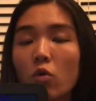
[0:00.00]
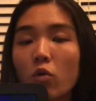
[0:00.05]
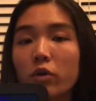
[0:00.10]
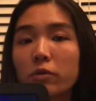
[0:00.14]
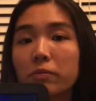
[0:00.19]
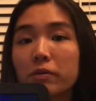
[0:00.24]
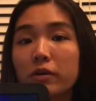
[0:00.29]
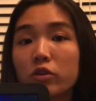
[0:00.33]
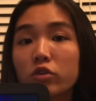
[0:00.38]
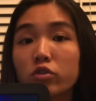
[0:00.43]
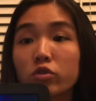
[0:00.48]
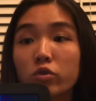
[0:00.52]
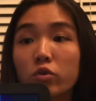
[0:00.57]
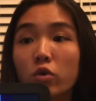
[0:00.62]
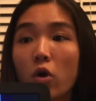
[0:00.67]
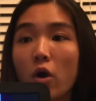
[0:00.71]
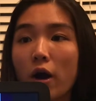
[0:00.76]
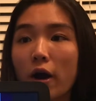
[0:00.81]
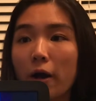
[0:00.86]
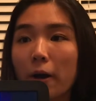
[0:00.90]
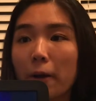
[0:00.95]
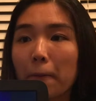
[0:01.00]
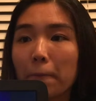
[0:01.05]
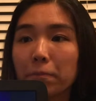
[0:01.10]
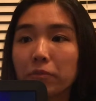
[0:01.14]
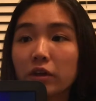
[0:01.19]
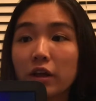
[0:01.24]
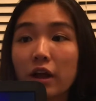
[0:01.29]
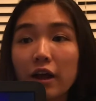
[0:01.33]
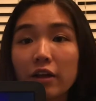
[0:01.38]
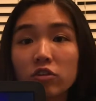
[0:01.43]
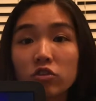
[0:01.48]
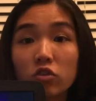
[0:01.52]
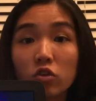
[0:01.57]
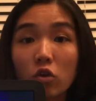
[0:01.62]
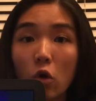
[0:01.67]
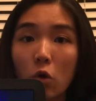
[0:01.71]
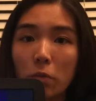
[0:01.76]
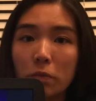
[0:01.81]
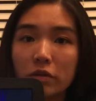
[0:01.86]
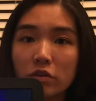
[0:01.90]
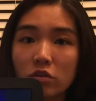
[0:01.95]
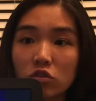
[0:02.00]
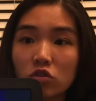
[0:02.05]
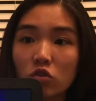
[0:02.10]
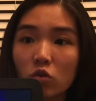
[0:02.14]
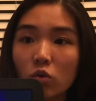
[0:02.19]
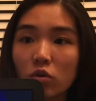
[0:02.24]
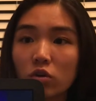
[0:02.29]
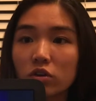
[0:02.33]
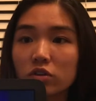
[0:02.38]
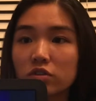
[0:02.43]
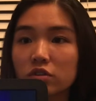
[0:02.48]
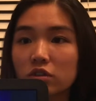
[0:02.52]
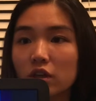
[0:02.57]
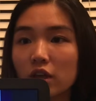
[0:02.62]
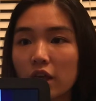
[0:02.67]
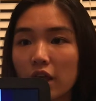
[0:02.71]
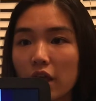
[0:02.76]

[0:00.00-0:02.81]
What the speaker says: would be through cuts or open sores.